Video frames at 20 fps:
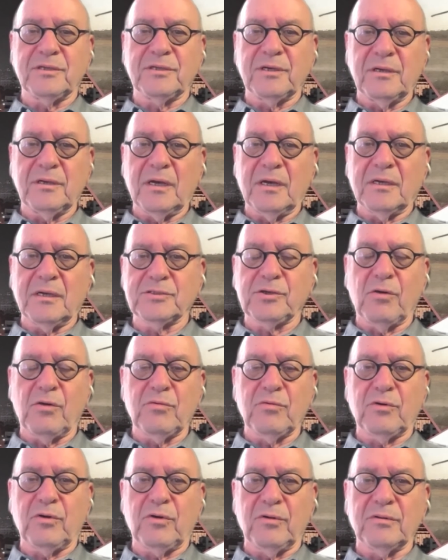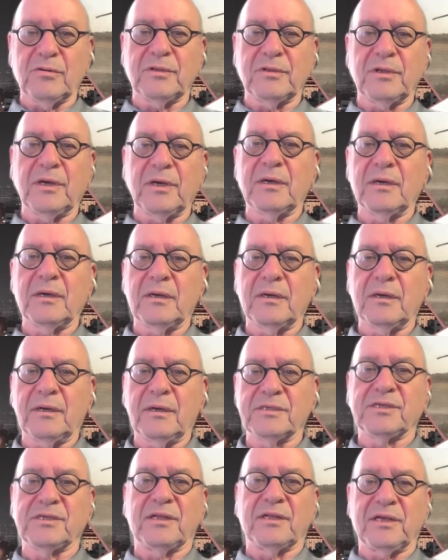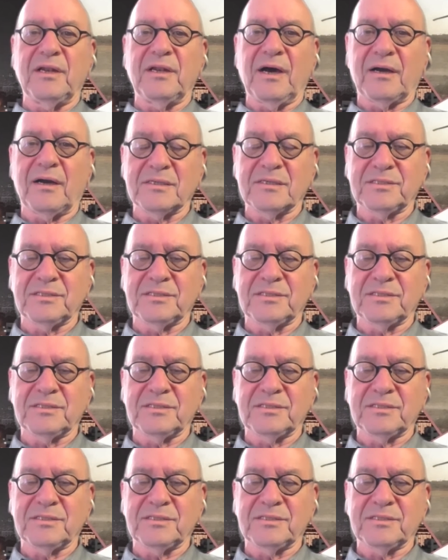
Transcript: the so-called Zadina